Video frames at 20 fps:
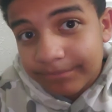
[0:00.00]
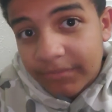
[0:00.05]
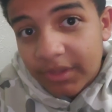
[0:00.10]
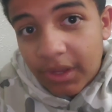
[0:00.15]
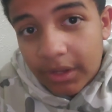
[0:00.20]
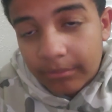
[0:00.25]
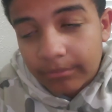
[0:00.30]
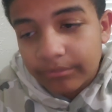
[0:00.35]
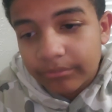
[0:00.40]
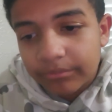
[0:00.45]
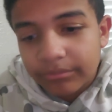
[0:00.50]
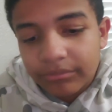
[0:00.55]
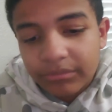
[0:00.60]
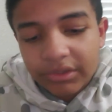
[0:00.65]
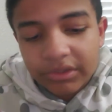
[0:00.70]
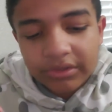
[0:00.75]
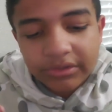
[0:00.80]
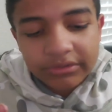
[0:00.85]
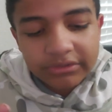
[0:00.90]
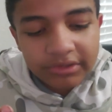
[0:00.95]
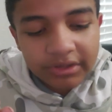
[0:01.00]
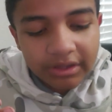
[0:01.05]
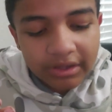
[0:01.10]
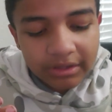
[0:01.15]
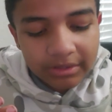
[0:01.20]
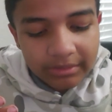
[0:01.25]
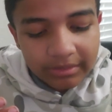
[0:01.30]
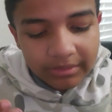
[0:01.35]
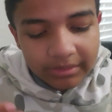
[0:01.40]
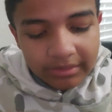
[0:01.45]
Yeah, because
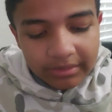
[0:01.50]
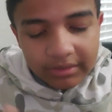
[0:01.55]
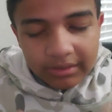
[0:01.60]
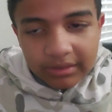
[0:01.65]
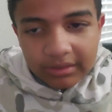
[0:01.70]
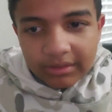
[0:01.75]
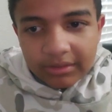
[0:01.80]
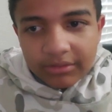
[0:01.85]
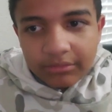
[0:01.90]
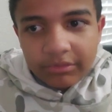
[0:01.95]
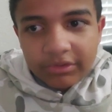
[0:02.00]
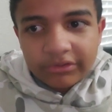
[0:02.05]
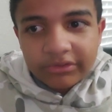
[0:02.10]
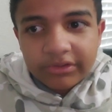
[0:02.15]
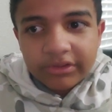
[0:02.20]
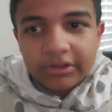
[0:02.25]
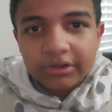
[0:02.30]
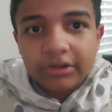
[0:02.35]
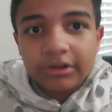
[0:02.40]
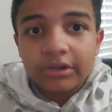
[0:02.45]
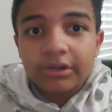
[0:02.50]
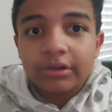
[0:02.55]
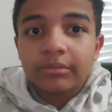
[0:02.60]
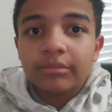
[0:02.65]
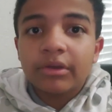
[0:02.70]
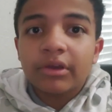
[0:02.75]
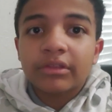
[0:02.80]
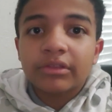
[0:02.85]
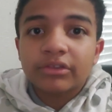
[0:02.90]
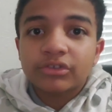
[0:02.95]
uh we see
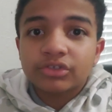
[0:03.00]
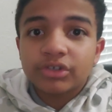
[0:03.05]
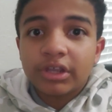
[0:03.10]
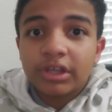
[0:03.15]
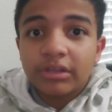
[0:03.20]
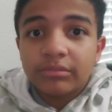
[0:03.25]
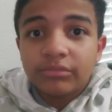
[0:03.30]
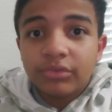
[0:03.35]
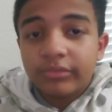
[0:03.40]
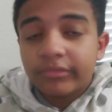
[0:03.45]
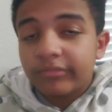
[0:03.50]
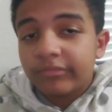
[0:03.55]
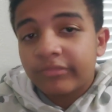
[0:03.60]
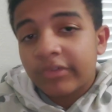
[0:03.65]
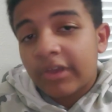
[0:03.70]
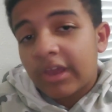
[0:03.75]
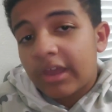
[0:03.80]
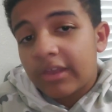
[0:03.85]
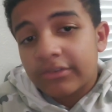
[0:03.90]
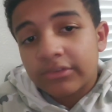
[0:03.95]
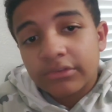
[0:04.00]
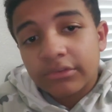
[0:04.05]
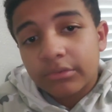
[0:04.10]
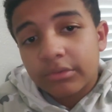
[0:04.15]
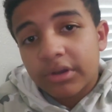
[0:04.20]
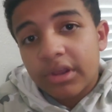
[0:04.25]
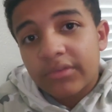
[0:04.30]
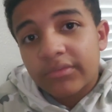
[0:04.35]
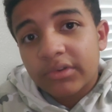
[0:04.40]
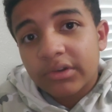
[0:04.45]
her on the train moving fast or
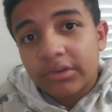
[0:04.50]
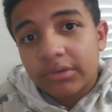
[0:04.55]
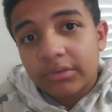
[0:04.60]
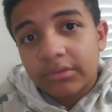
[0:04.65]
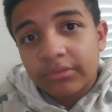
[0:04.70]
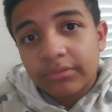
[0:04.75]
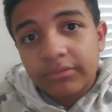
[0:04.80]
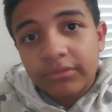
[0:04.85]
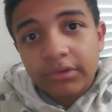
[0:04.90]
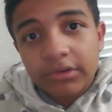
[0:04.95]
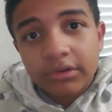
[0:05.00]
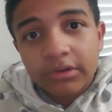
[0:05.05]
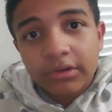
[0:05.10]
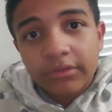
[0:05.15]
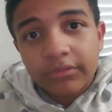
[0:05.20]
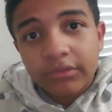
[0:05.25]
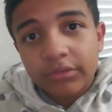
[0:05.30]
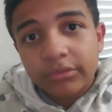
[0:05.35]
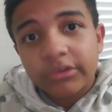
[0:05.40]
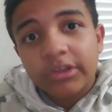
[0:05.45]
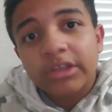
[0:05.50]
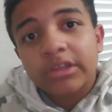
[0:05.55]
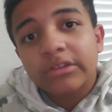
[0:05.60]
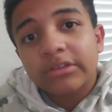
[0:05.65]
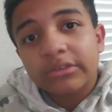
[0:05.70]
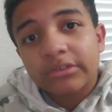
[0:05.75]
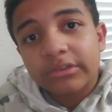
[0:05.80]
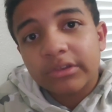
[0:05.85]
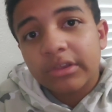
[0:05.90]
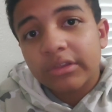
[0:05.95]
whatever for a few
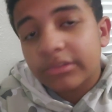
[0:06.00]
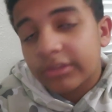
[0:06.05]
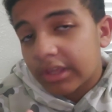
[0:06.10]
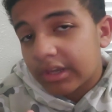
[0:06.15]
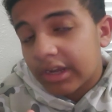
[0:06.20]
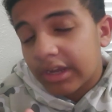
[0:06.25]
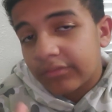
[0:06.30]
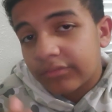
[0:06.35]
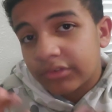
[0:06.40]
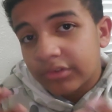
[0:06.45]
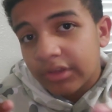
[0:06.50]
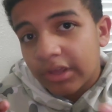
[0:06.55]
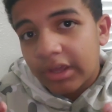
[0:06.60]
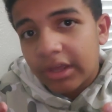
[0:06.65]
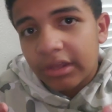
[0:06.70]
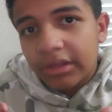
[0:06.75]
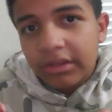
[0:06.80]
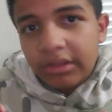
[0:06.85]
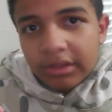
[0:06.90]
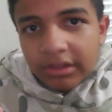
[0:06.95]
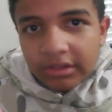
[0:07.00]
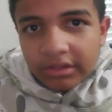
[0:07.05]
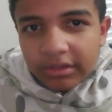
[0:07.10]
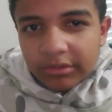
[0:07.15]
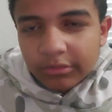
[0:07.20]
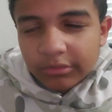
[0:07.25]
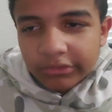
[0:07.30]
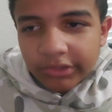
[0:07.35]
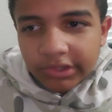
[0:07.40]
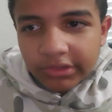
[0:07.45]
seconds, and then after that,
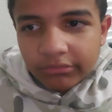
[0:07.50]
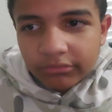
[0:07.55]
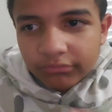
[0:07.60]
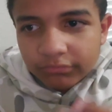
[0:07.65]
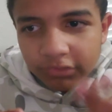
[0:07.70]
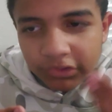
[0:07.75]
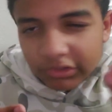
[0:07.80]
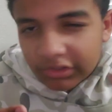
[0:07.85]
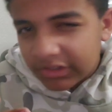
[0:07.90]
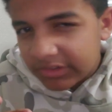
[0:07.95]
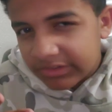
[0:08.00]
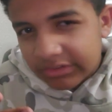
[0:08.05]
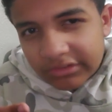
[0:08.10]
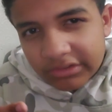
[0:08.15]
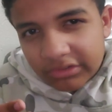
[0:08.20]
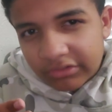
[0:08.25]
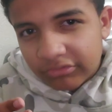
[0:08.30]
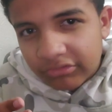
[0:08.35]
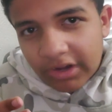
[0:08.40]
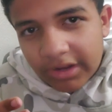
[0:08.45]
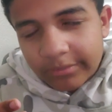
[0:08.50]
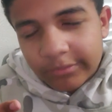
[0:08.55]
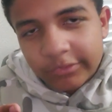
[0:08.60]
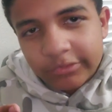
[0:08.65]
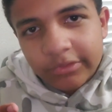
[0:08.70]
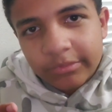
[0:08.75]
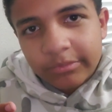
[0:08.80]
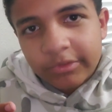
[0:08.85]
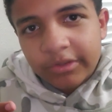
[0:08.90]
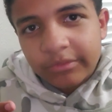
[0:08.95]
it was like release the straps or
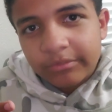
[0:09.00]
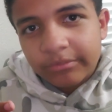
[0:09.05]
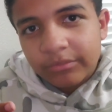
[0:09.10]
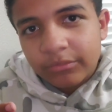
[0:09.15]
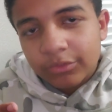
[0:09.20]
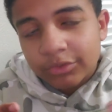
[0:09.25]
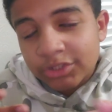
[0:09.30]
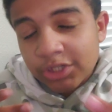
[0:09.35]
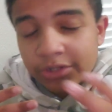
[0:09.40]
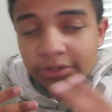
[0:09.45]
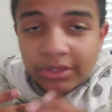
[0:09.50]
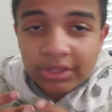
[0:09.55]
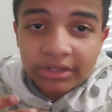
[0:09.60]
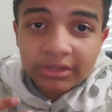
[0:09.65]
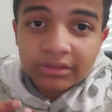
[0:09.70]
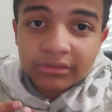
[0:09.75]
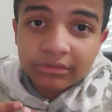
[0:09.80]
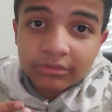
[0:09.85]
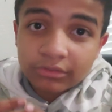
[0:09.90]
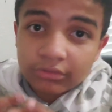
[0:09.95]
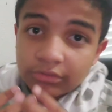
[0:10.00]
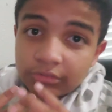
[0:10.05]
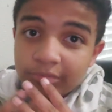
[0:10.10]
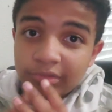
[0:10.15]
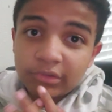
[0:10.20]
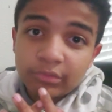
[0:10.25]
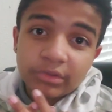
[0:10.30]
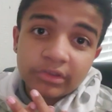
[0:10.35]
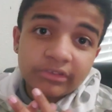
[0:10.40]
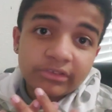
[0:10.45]
something, which I think could
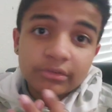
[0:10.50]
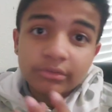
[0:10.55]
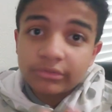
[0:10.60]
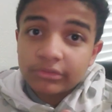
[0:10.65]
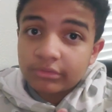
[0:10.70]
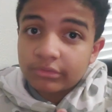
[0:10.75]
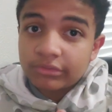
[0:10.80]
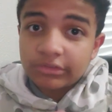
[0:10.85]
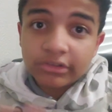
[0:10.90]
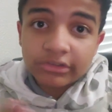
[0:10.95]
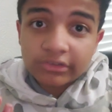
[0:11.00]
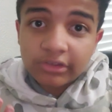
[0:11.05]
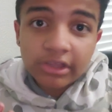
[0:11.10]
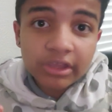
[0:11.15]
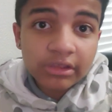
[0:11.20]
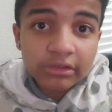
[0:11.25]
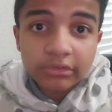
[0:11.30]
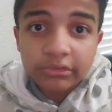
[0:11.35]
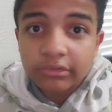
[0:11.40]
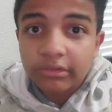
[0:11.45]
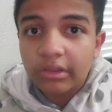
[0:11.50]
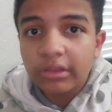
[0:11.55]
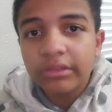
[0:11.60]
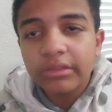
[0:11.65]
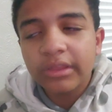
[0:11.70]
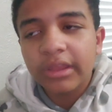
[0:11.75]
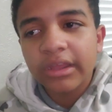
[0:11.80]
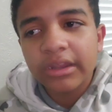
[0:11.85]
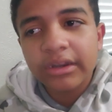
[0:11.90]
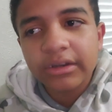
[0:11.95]
be 1006, I guess.
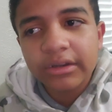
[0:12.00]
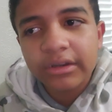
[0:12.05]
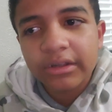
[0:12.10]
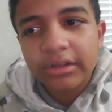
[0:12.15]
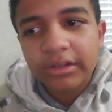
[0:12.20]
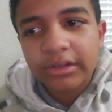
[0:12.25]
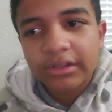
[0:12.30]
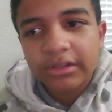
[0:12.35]
And then,